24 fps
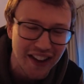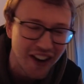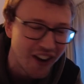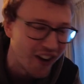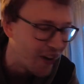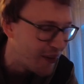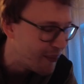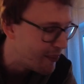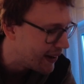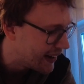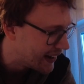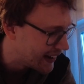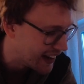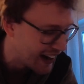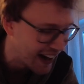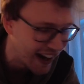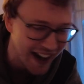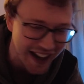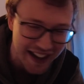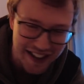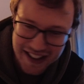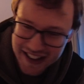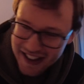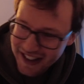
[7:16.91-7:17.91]
Oh my
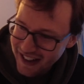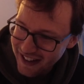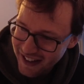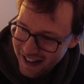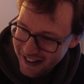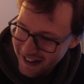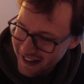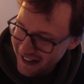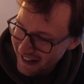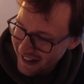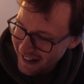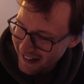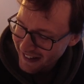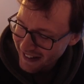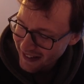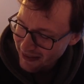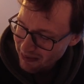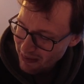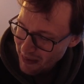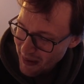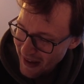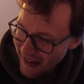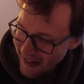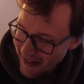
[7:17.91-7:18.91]
God, English.
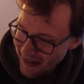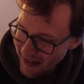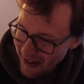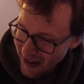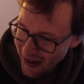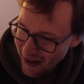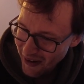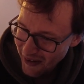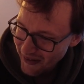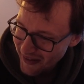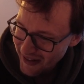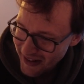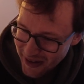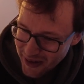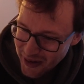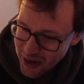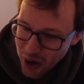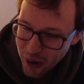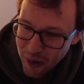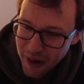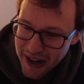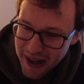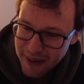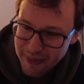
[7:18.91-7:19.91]
You
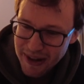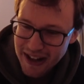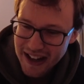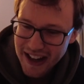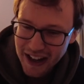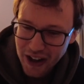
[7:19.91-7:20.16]
know what I mean?